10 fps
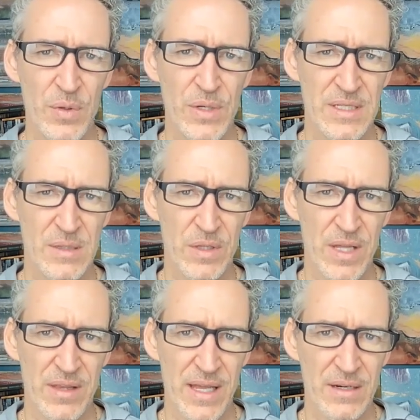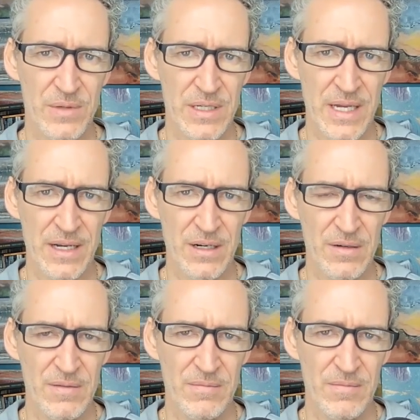putting someone like that on
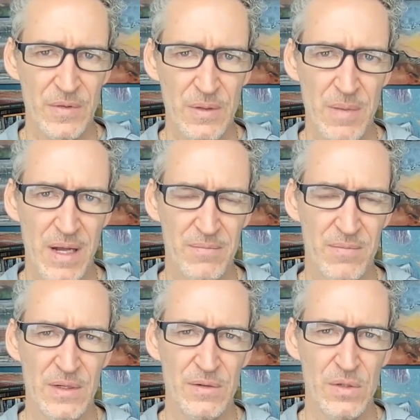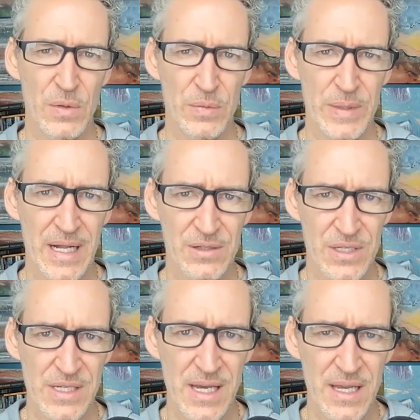retainer for about, you know, two or three
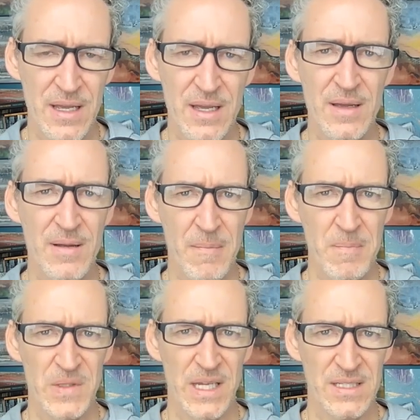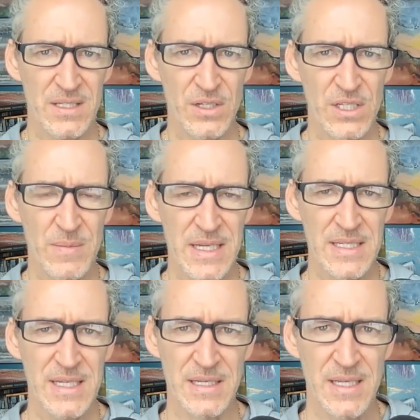dollars a day, it starts to
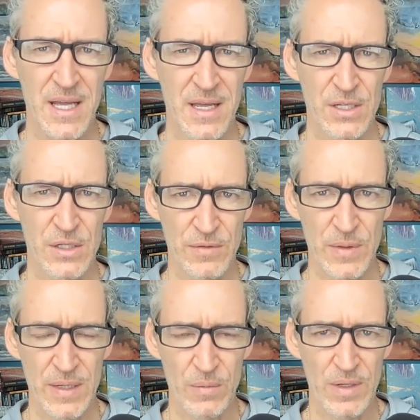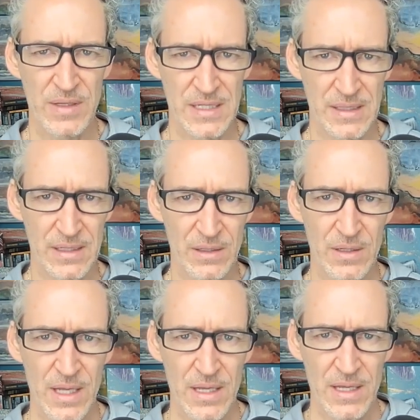make sense. So if you hit one of these
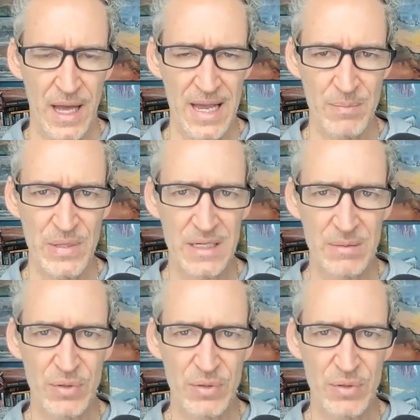legal IP